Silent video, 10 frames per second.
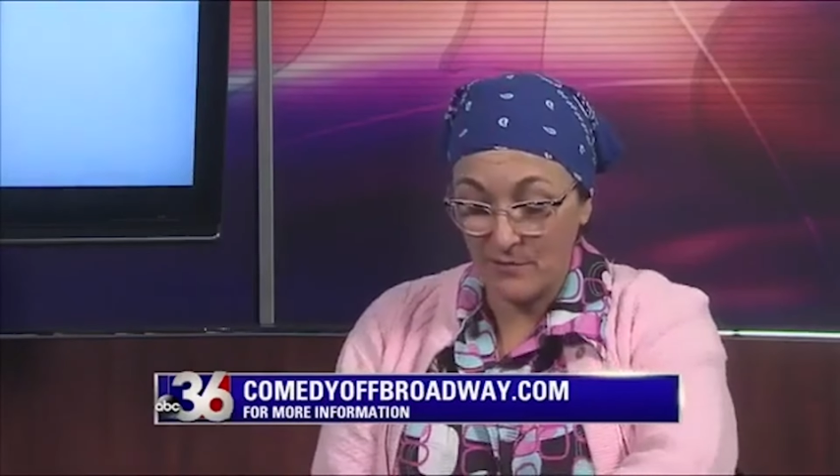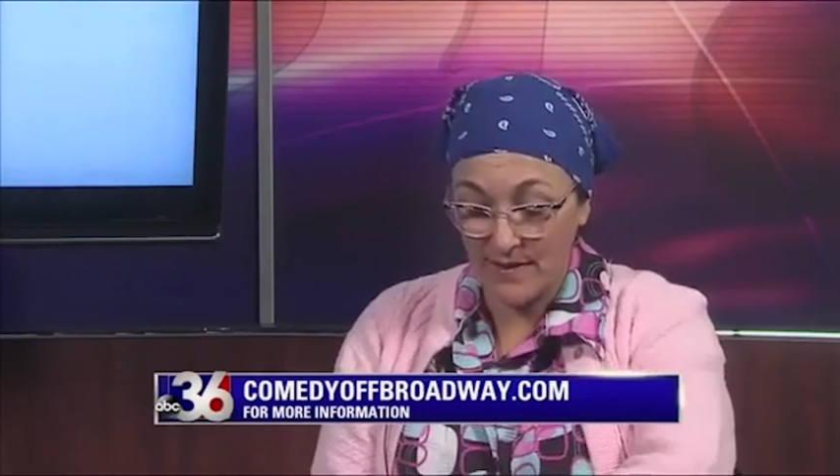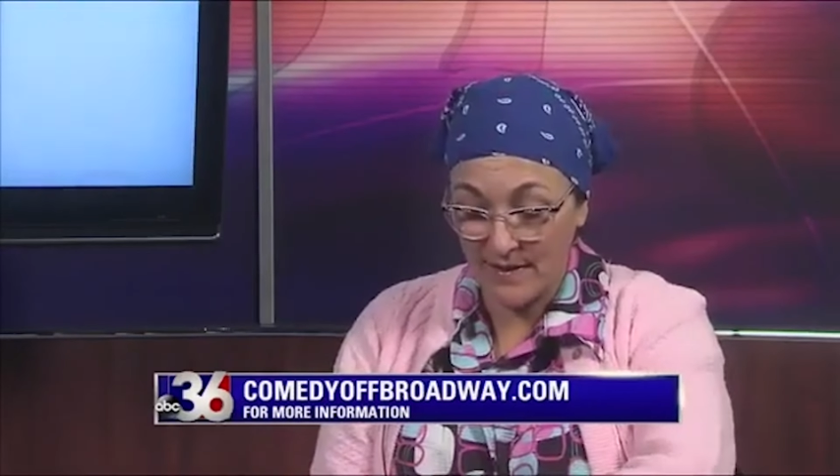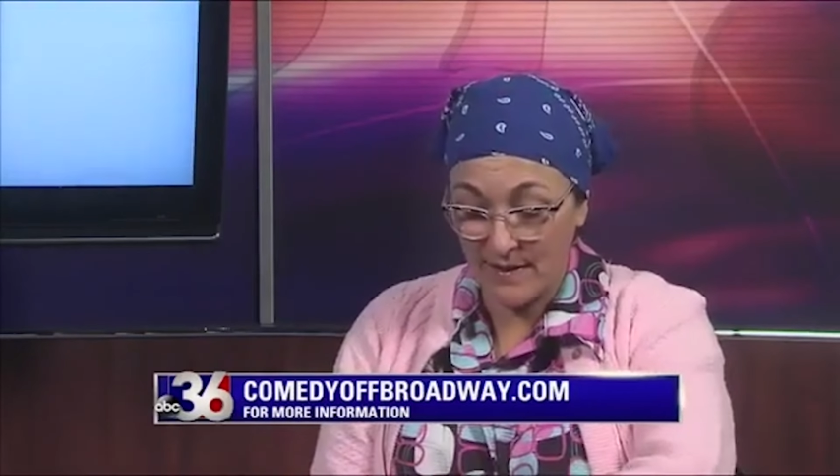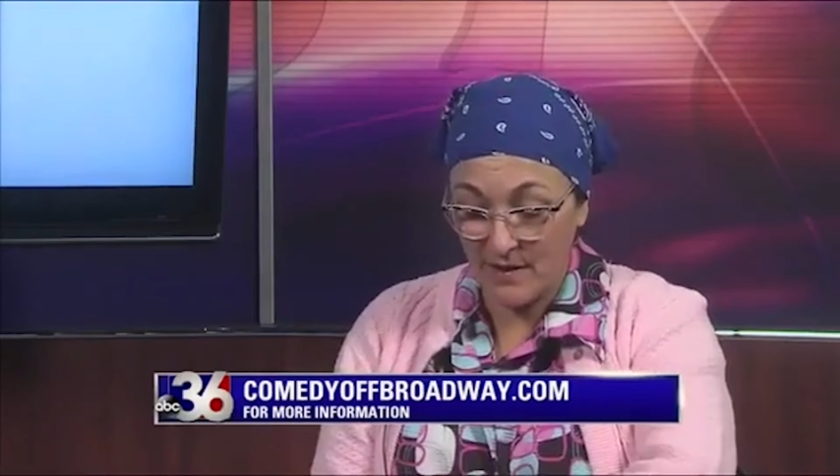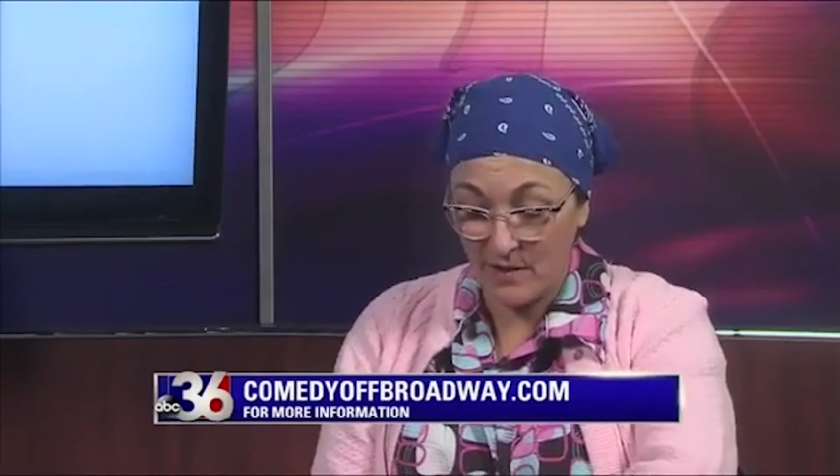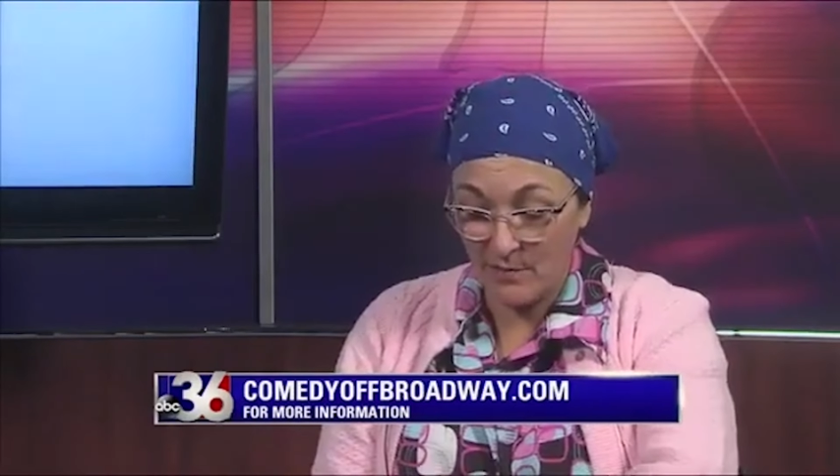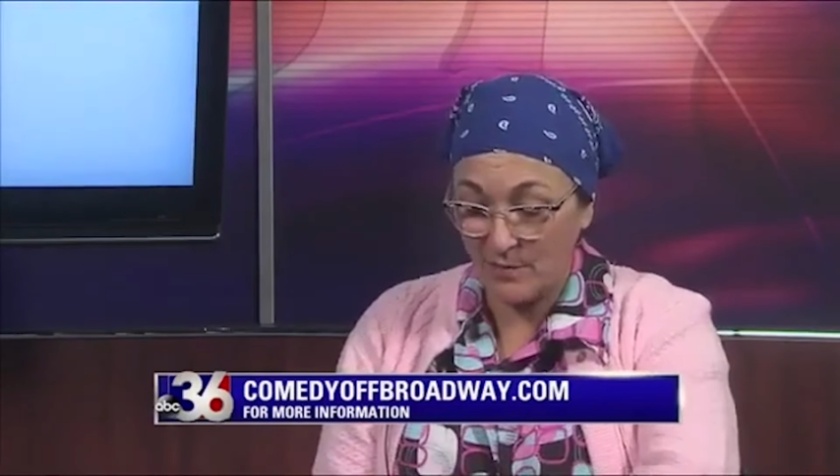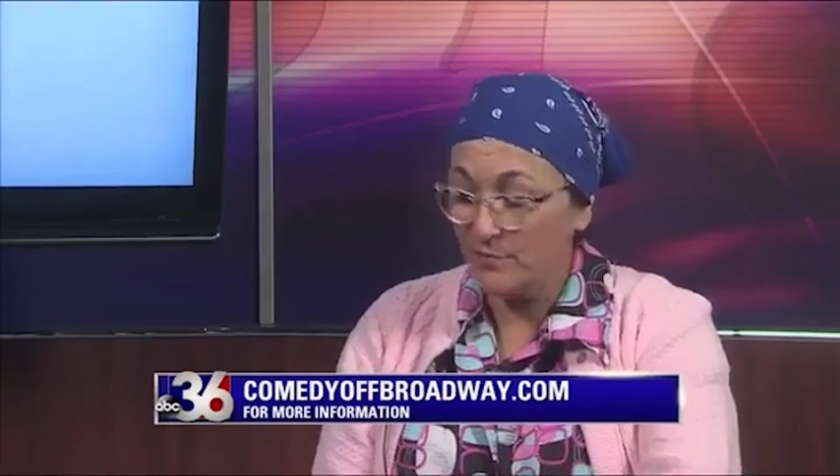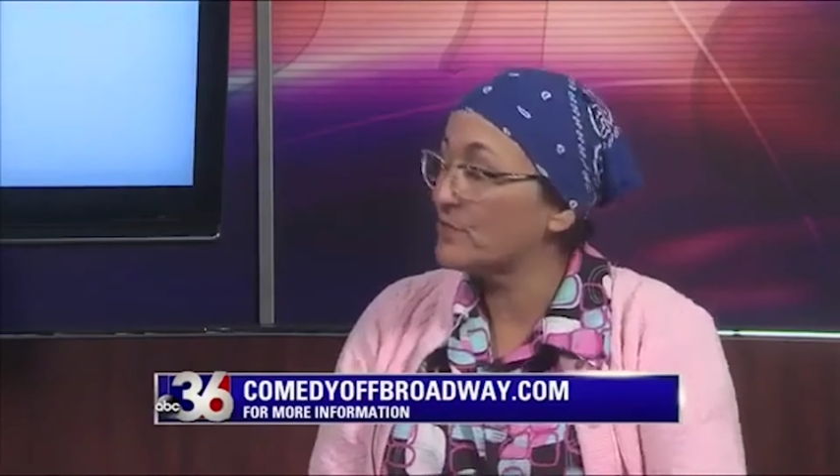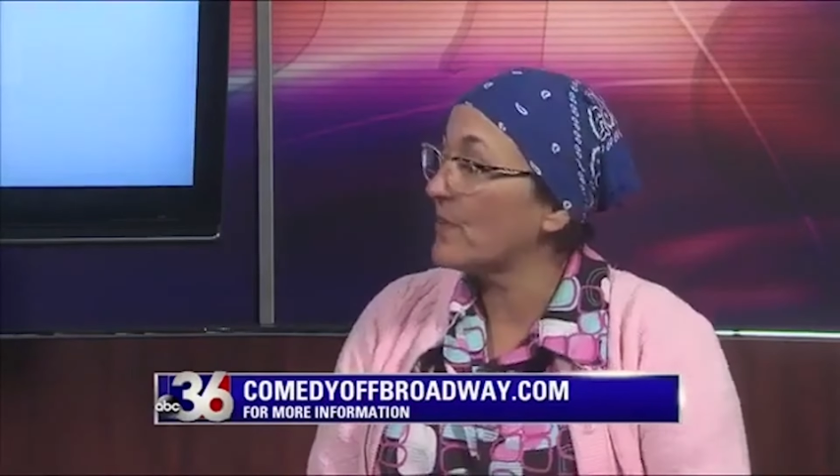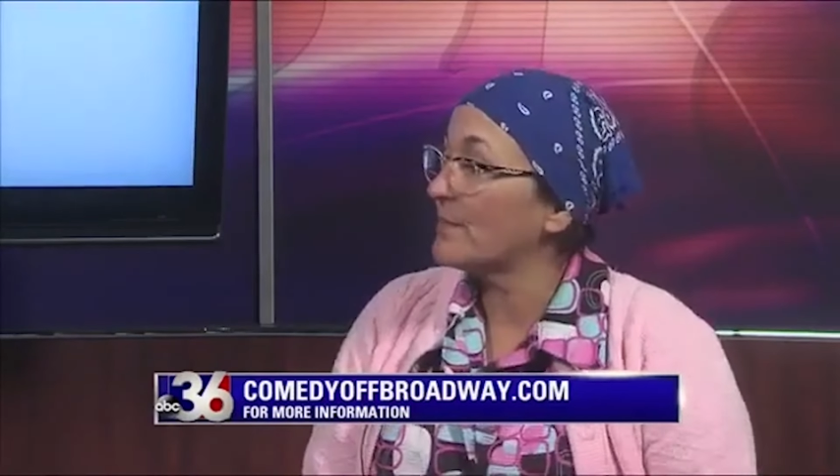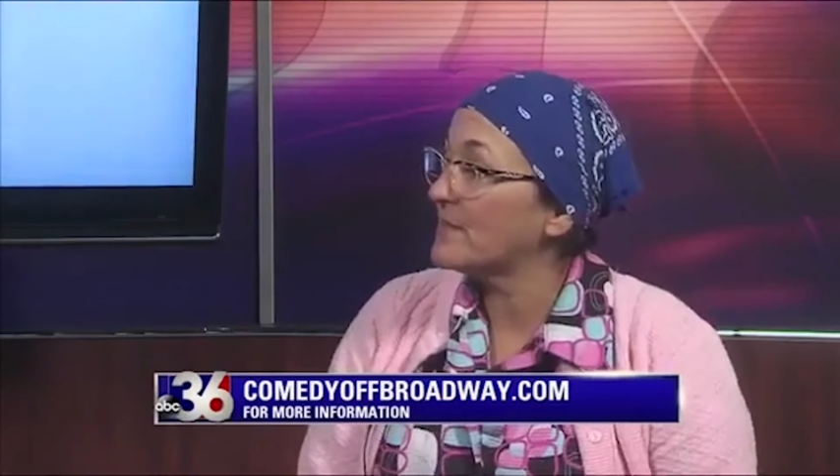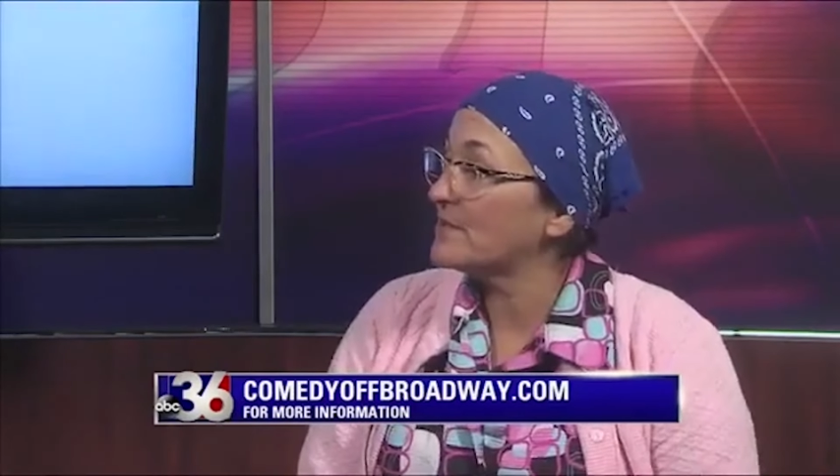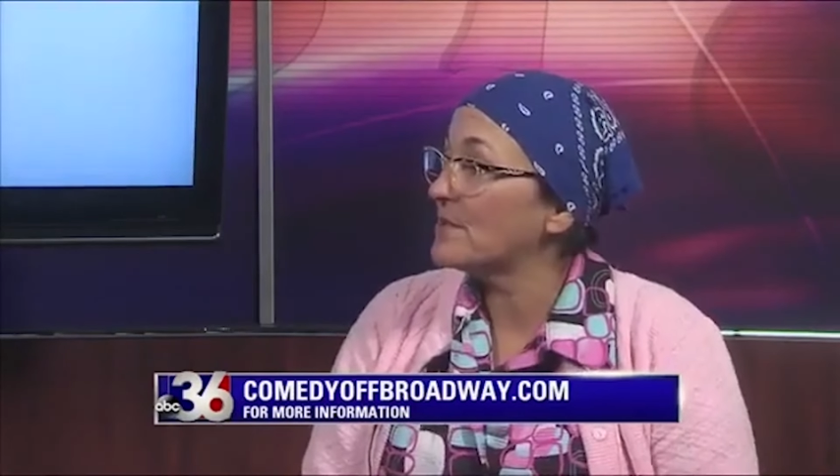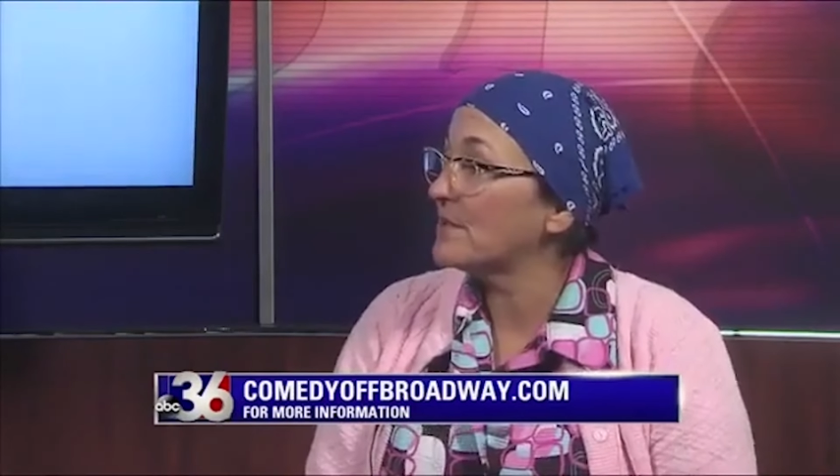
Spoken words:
when I get home, I'm going to strap this to